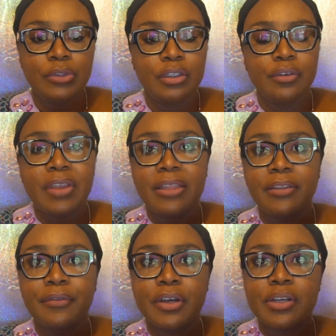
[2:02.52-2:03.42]
You've got
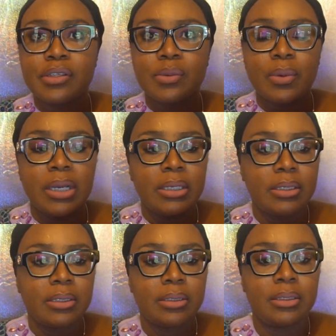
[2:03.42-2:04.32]
the first
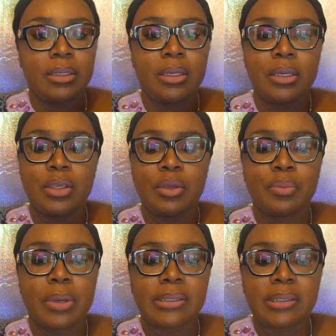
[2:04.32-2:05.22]
one, you
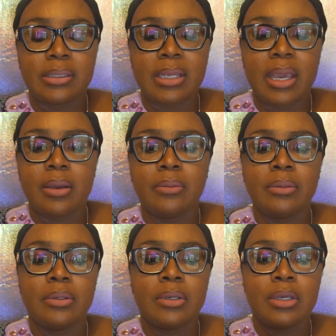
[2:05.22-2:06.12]
press it
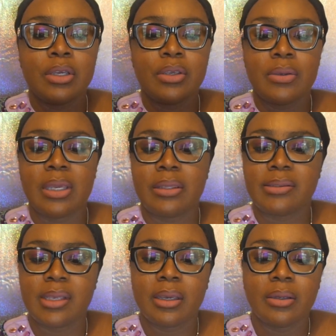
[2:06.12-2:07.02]
down. You get the
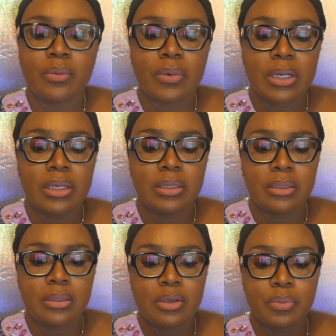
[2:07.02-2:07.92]
second one,
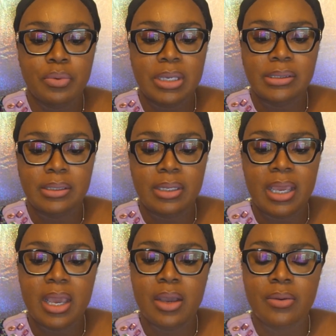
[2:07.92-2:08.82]
you press it
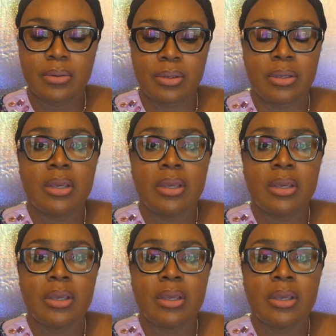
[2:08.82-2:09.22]
down,